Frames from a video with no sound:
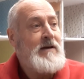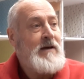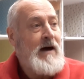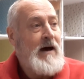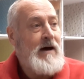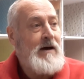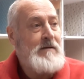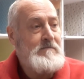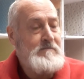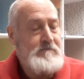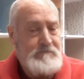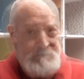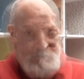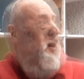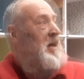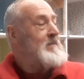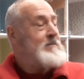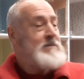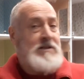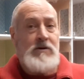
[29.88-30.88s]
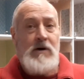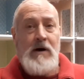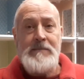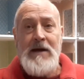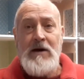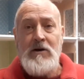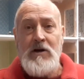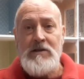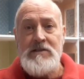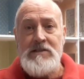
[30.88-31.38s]
So I'm
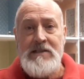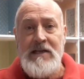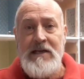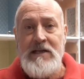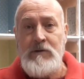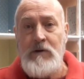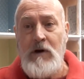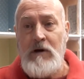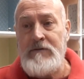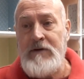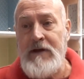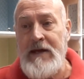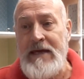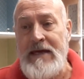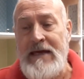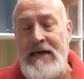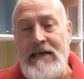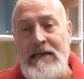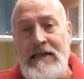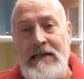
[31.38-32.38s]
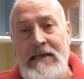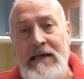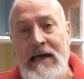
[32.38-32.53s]
now going to take you over here,